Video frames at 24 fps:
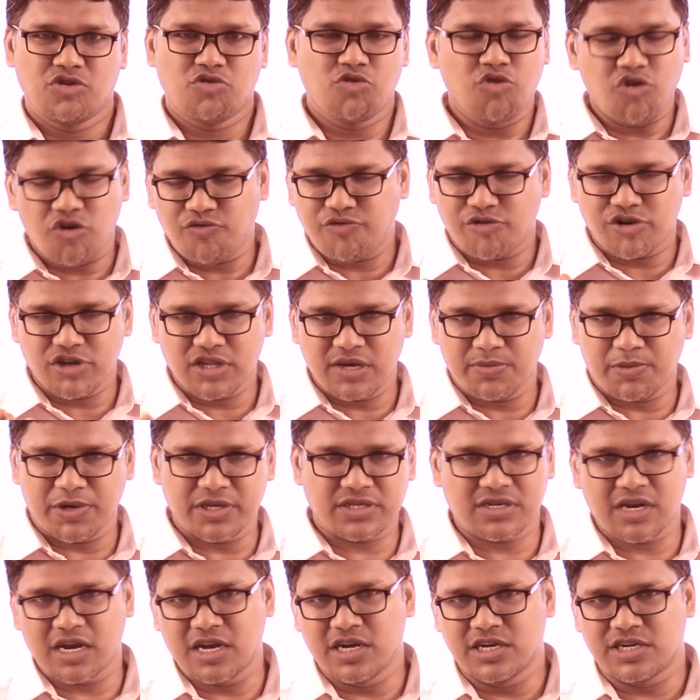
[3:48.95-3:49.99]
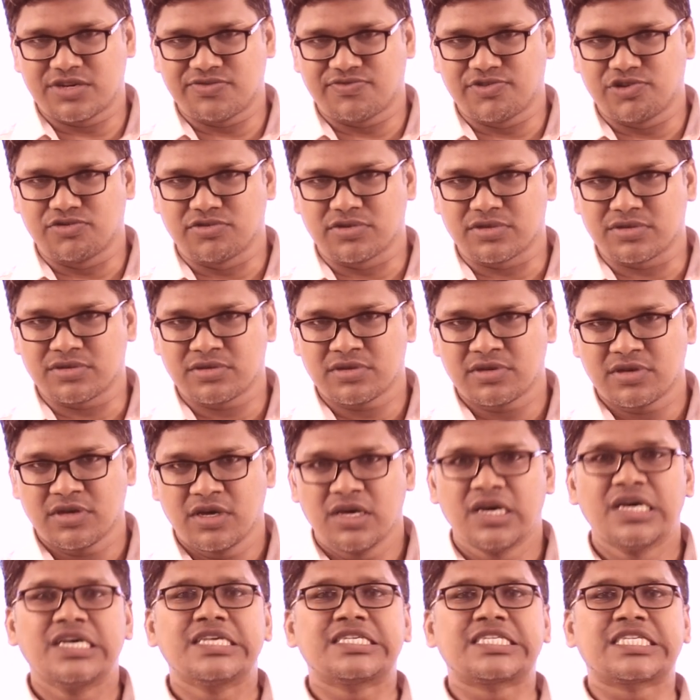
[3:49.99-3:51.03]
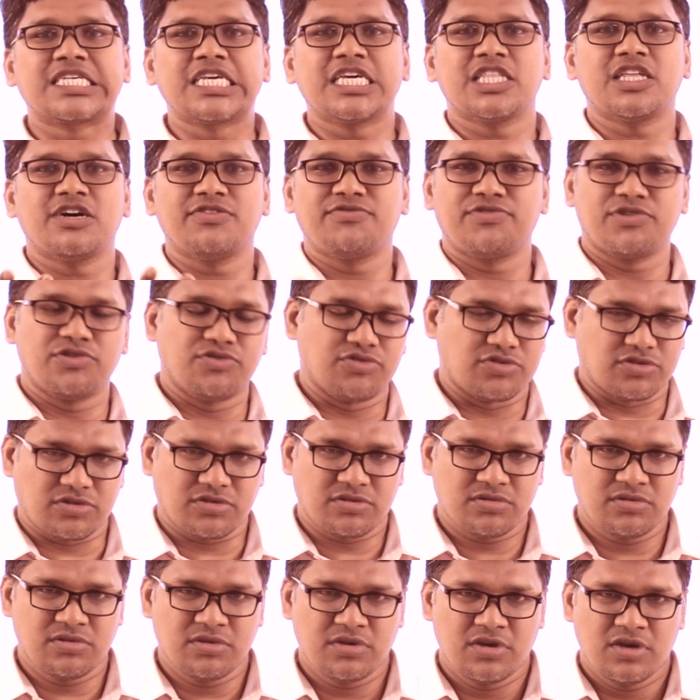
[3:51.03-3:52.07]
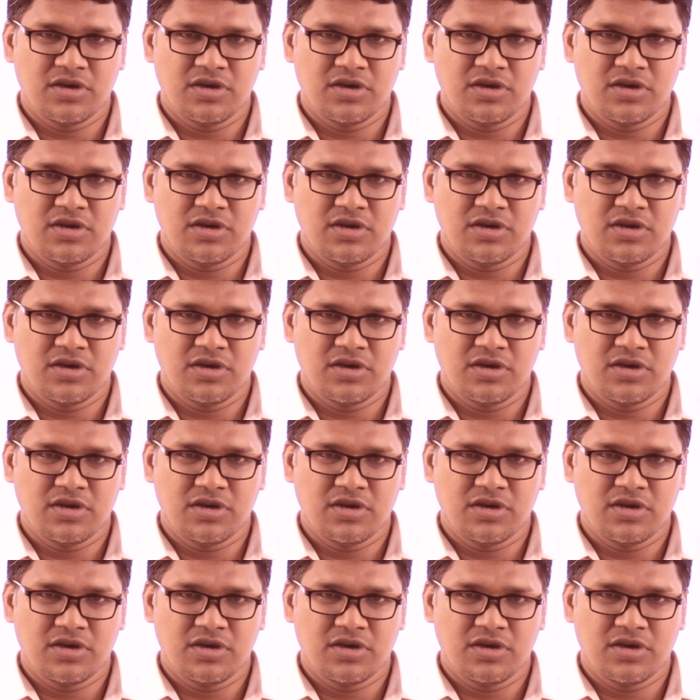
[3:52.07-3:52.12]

Go for the personal interviews. See the views.